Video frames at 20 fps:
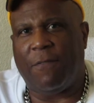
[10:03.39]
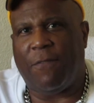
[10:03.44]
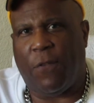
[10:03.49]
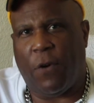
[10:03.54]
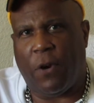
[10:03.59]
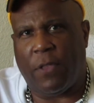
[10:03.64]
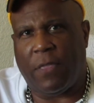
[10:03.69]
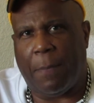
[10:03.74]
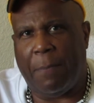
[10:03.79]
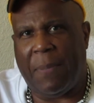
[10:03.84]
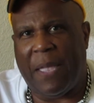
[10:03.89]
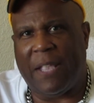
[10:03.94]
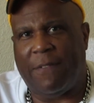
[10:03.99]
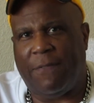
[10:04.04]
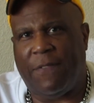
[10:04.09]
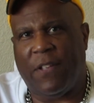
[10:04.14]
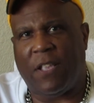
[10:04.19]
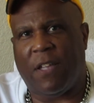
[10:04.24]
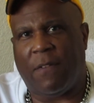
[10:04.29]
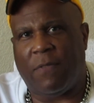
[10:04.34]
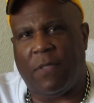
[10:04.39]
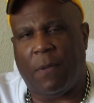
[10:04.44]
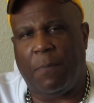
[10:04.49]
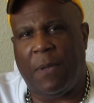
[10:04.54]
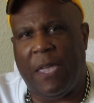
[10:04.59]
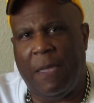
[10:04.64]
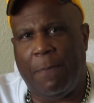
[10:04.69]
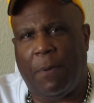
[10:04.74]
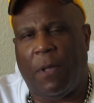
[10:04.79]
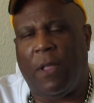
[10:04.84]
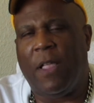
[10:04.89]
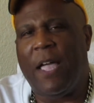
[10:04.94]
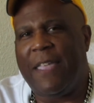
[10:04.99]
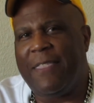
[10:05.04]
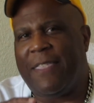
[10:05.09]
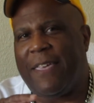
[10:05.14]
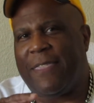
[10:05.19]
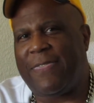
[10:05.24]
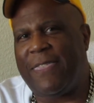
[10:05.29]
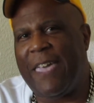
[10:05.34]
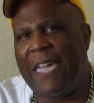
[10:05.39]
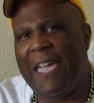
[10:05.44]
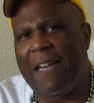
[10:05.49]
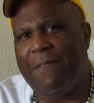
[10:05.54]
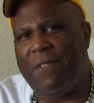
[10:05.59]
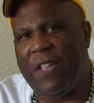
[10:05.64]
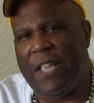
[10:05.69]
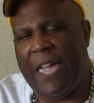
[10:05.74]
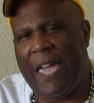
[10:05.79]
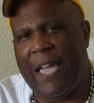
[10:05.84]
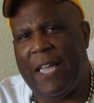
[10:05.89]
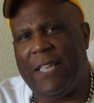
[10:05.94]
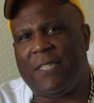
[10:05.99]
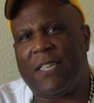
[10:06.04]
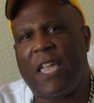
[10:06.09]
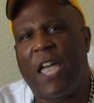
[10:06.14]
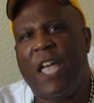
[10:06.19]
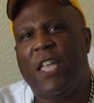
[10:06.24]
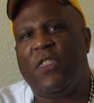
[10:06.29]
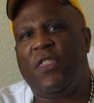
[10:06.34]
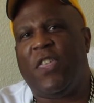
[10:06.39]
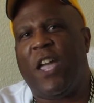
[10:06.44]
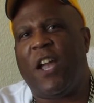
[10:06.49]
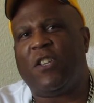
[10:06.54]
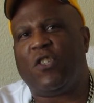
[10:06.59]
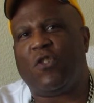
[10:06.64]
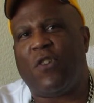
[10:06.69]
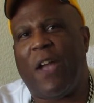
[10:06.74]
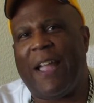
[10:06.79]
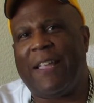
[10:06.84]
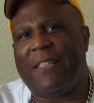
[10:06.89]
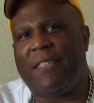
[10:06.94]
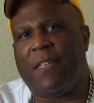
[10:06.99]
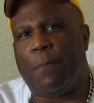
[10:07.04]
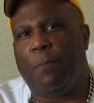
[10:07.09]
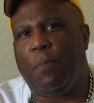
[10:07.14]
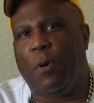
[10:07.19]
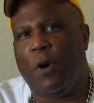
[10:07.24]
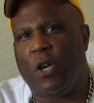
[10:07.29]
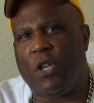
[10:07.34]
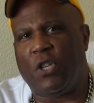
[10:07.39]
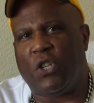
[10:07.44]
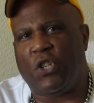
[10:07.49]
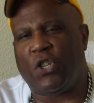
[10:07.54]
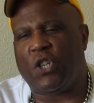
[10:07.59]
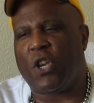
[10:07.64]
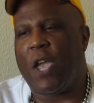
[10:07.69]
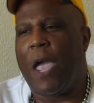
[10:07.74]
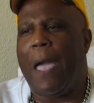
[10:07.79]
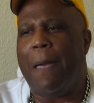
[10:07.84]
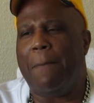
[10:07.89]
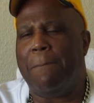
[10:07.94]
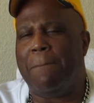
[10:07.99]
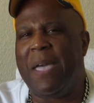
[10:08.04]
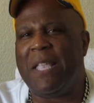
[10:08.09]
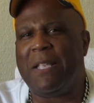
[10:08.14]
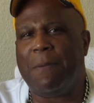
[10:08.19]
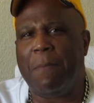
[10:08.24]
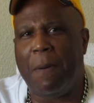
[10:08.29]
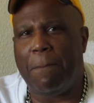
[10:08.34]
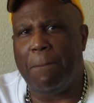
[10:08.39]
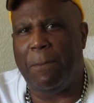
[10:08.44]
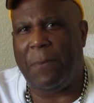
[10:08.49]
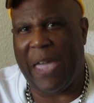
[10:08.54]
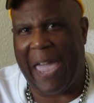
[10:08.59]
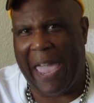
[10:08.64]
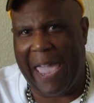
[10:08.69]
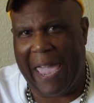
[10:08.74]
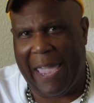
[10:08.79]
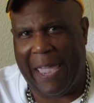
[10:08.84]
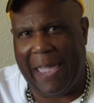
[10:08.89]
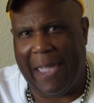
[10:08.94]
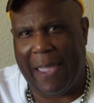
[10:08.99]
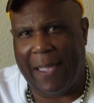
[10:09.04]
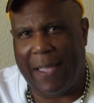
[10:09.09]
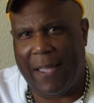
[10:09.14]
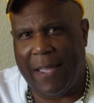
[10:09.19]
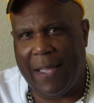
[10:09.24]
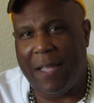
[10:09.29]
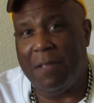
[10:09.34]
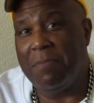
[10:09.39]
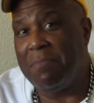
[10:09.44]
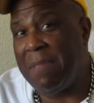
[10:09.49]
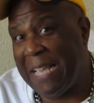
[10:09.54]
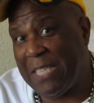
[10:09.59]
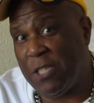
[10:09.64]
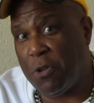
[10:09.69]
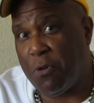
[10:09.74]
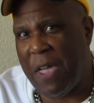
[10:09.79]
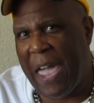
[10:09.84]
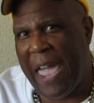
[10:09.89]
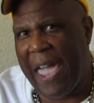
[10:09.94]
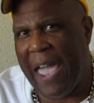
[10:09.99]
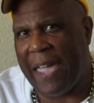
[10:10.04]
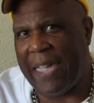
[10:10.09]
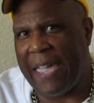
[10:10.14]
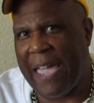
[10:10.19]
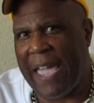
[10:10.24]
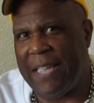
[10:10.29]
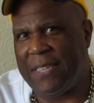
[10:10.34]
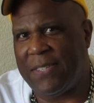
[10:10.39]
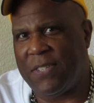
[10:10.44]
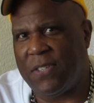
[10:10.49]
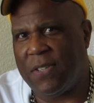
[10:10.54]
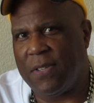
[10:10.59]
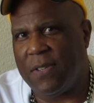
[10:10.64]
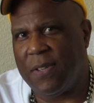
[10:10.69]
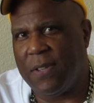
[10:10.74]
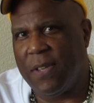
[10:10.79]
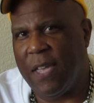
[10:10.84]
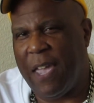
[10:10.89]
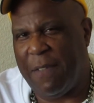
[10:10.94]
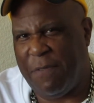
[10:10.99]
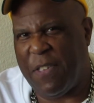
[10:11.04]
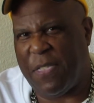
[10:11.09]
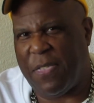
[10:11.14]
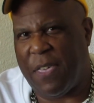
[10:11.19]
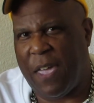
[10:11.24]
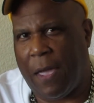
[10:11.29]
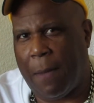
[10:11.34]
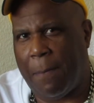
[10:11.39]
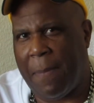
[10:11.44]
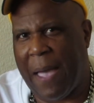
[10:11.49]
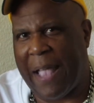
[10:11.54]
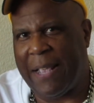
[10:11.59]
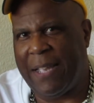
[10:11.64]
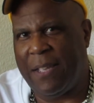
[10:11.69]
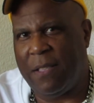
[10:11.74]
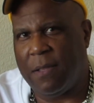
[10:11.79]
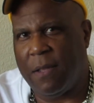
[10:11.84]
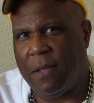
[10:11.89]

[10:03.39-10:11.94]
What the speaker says: for the benefit of the people. The thing of it is, they're trying to push minimum pay. It's okay, I guess, if you think about it.